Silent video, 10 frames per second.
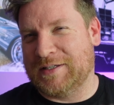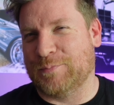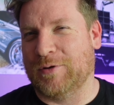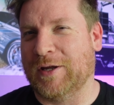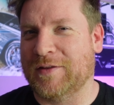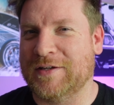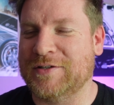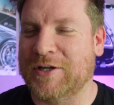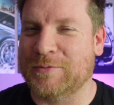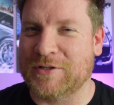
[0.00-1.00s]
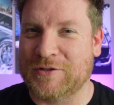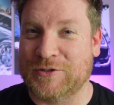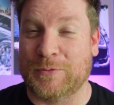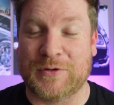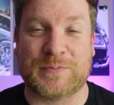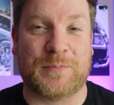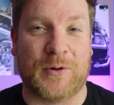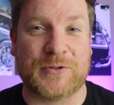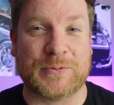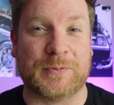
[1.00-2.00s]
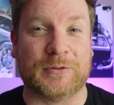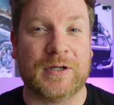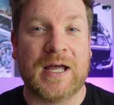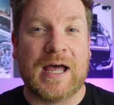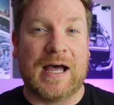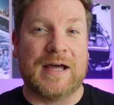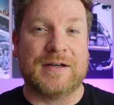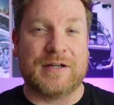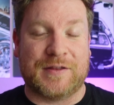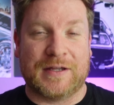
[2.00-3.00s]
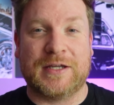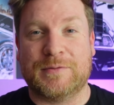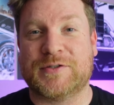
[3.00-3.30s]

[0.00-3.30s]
to bring you this news as soon as possible. And thank you